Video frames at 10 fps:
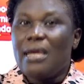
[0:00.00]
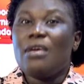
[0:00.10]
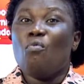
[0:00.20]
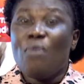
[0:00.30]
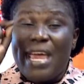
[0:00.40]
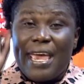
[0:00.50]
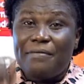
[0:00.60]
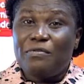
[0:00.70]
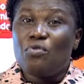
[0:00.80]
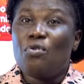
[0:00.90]
we
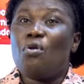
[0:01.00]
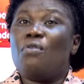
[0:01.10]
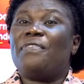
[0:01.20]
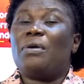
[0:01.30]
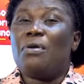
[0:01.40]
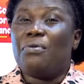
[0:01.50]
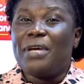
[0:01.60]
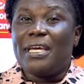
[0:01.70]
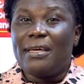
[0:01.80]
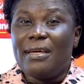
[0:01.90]
have to go off our
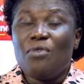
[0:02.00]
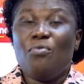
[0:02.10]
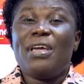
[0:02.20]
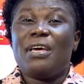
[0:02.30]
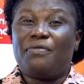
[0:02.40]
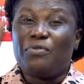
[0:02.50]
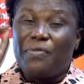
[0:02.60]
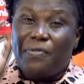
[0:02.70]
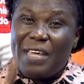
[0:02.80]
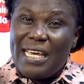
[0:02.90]
way. We have to
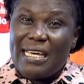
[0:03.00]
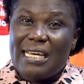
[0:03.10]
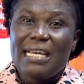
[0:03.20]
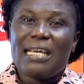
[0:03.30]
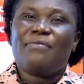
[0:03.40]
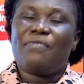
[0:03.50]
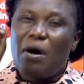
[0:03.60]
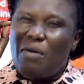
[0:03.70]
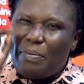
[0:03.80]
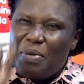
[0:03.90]
think for
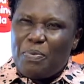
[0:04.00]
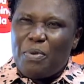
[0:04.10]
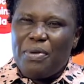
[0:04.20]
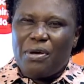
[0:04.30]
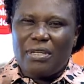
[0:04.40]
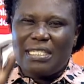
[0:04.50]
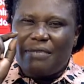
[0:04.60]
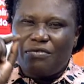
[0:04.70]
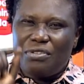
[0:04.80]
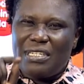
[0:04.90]
our people because they
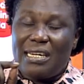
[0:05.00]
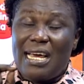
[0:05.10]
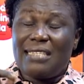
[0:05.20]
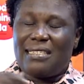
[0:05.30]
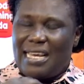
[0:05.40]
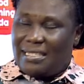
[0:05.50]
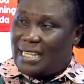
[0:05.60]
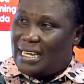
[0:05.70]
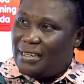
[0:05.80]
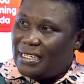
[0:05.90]
have chosen us as
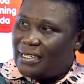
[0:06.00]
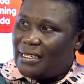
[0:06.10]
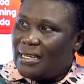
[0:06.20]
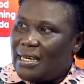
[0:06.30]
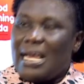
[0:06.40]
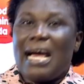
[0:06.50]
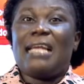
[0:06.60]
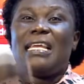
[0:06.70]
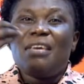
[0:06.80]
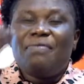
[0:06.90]
their leader.
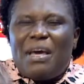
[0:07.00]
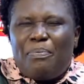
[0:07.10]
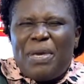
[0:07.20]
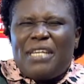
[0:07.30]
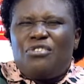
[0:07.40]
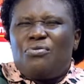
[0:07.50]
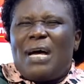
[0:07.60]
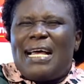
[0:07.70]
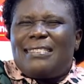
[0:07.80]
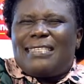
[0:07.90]
And if they have picked you
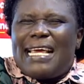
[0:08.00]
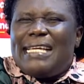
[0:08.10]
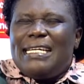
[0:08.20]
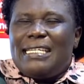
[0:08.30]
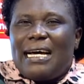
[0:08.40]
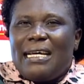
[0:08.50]
as a leader,